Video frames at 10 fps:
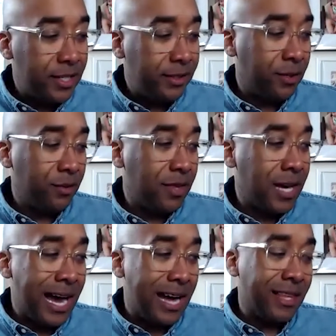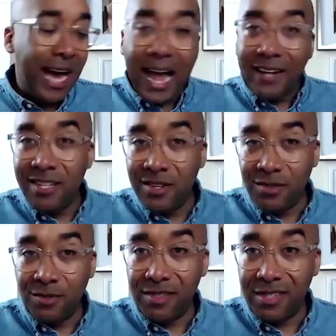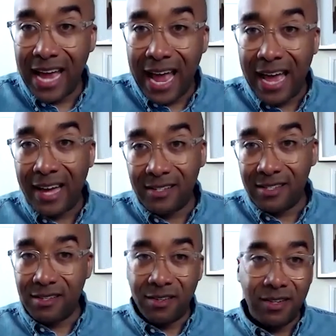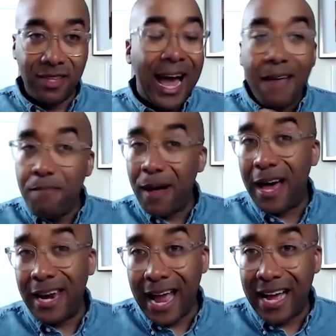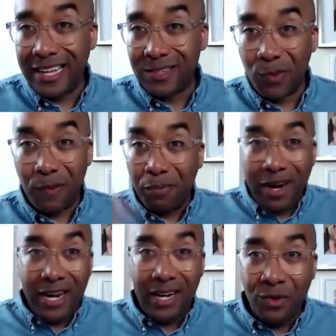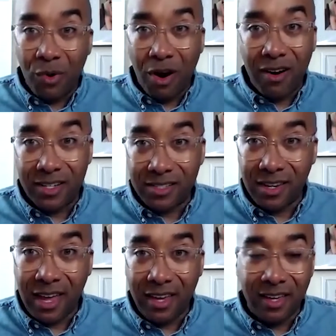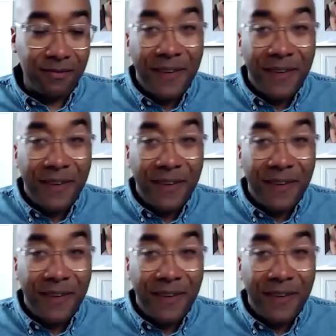The iTunes ads or the iPod ads were breaking new artists like